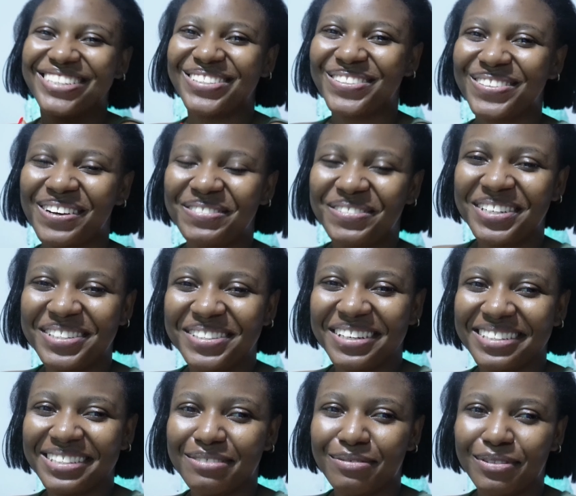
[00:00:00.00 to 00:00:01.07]
So I'm going to
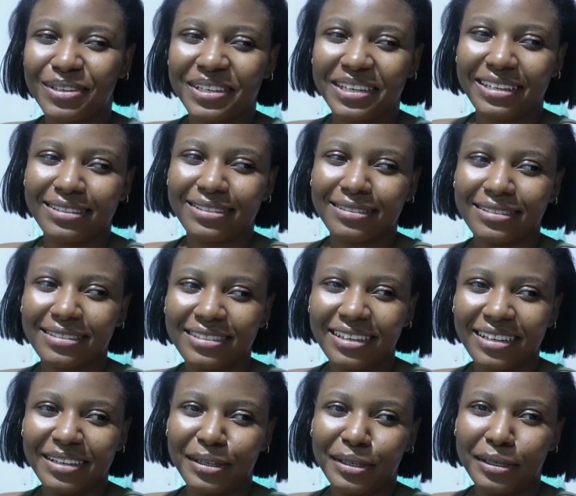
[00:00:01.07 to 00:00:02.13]
end the vlog here
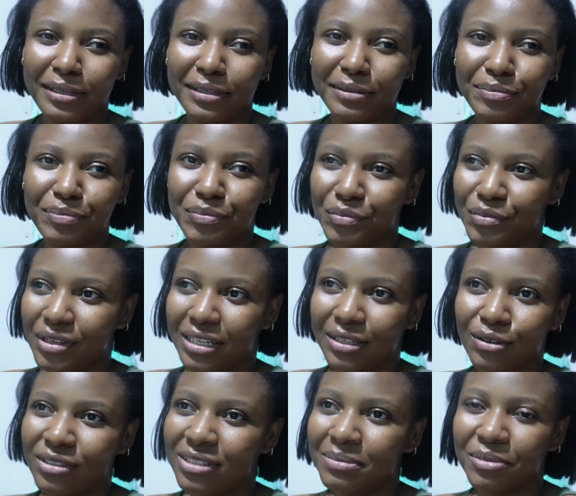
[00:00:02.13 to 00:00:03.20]
today.
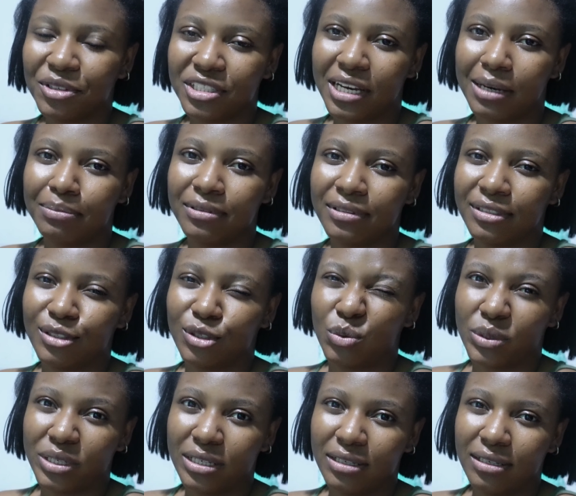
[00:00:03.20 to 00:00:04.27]
Nothing much happened this
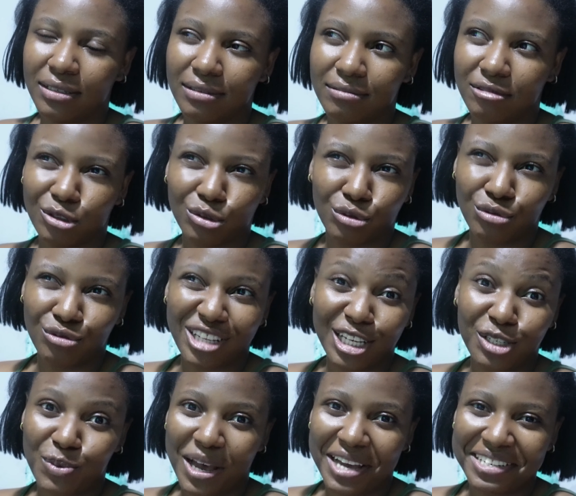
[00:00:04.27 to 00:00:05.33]
week, so
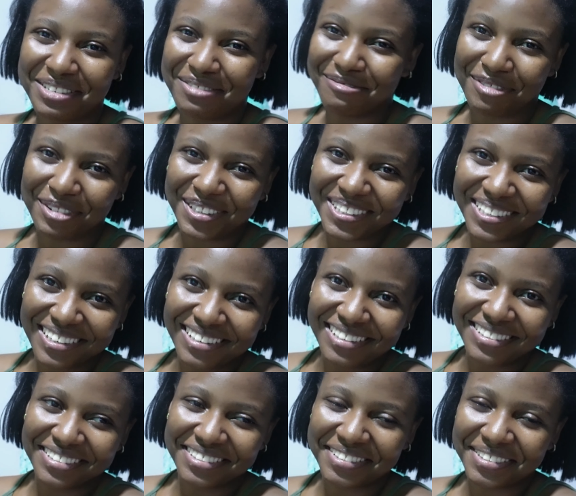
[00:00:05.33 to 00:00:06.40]
that's why I didn't vlog.
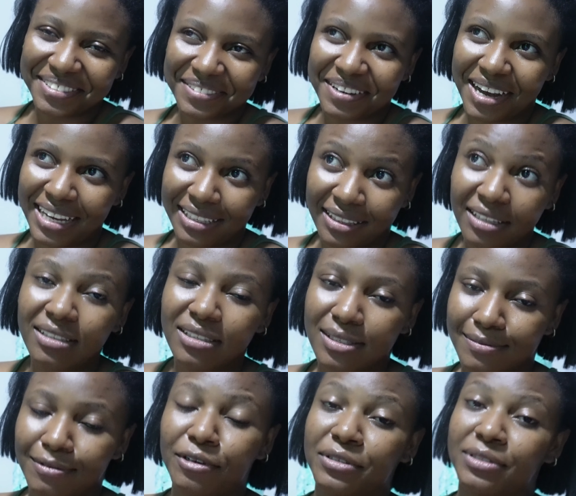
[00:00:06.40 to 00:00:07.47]
So I think
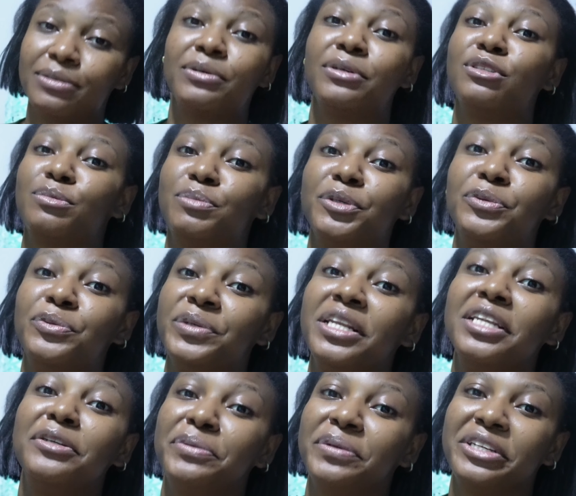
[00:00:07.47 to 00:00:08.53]
this vlog is going to be
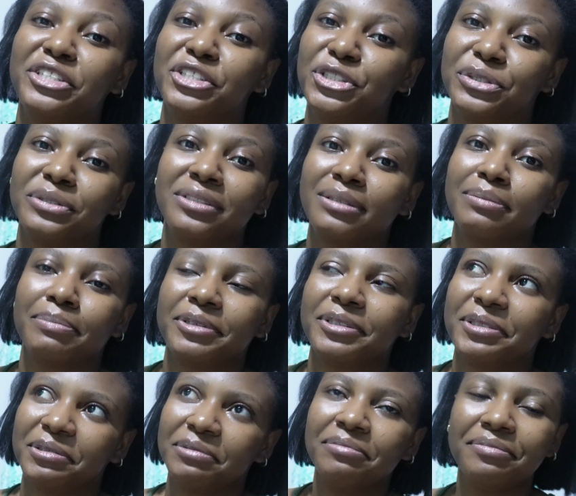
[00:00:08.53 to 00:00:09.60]
really, really short, but